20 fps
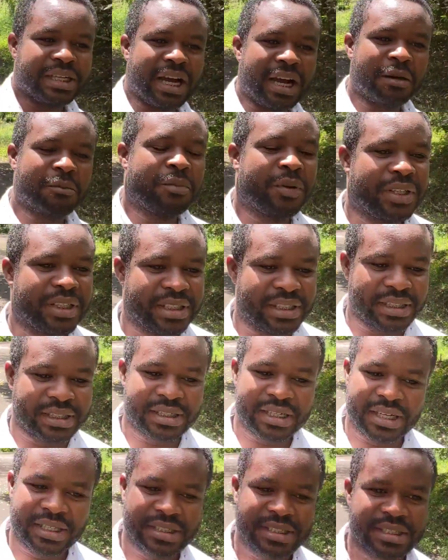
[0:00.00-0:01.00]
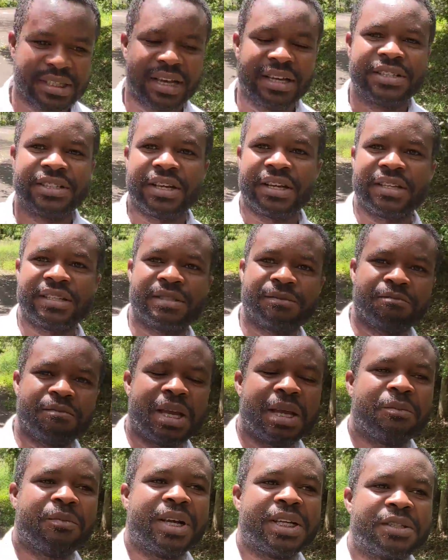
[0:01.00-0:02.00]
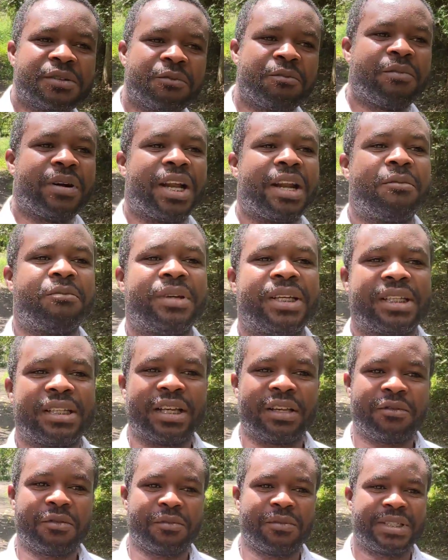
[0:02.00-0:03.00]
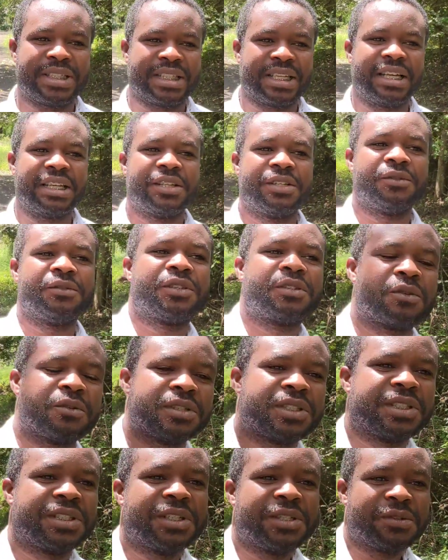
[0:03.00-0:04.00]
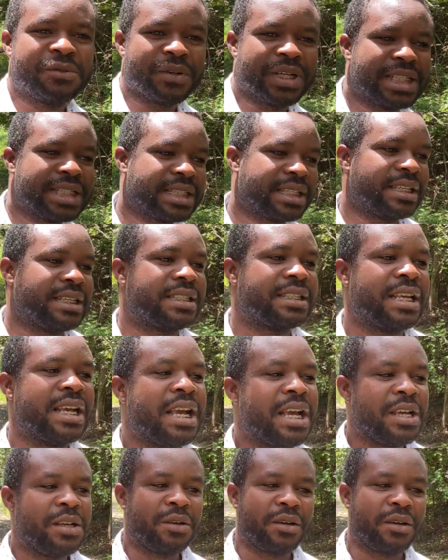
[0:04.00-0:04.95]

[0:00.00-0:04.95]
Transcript: young politicians such as members of parliament that represent youth constituencies.